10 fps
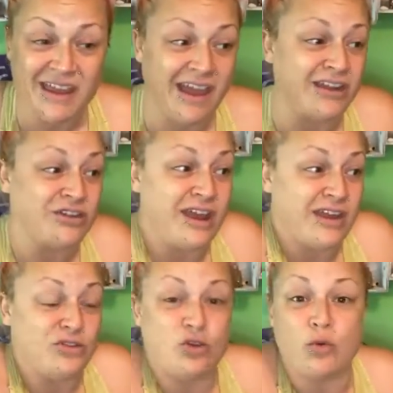
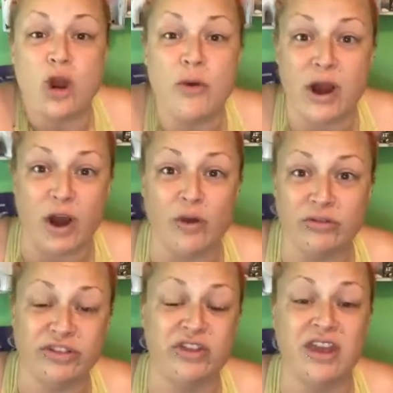and grow our
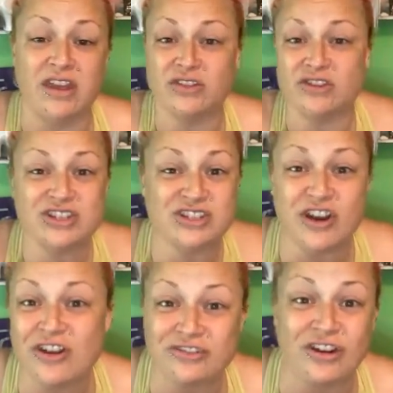own thing. They're
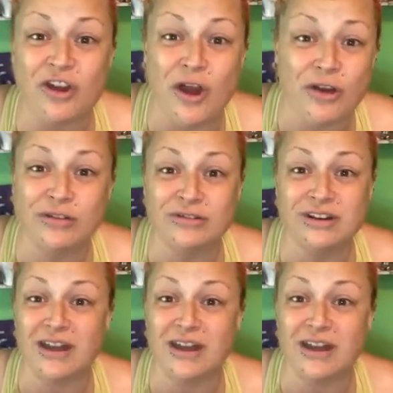starting their own